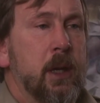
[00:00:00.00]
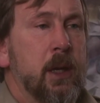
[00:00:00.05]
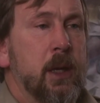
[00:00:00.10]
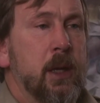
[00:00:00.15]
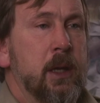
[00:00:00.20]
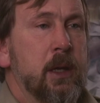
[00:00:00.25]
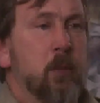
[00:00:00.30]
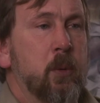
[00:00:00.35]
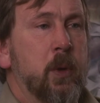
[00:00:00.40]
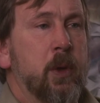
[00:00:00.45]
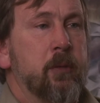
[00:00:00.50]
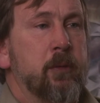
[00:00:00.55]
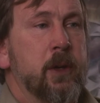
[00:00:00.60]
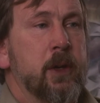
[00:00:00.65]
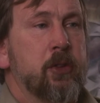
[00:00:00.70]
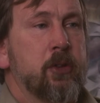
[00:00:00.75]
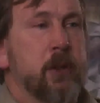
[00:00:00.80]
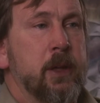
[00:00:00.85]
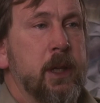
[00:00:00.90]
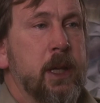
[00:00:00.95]
And what
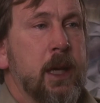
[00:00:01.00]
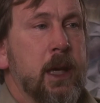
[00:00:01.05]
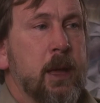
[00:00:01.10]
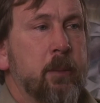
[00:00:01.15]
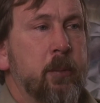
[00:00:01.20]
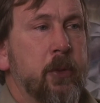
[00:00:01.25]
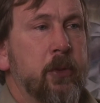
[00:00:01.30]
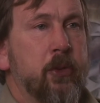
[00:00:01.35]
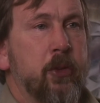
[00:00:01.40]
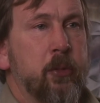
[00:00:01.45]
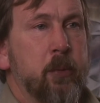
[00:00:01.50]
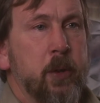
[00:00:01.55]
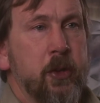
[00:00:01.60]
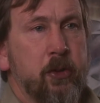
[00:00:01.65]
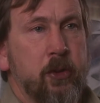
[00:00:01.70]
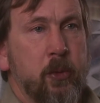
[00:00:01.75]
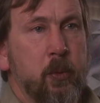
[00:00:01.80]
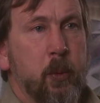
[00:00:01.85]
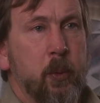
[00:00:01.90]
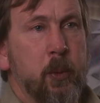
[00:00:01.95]
eventually happens,
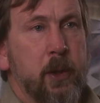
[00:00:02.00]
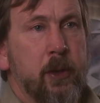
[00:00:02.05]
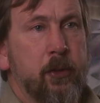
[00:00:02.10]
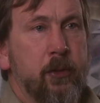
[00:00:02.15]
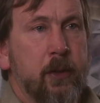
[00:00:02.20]
especially when we get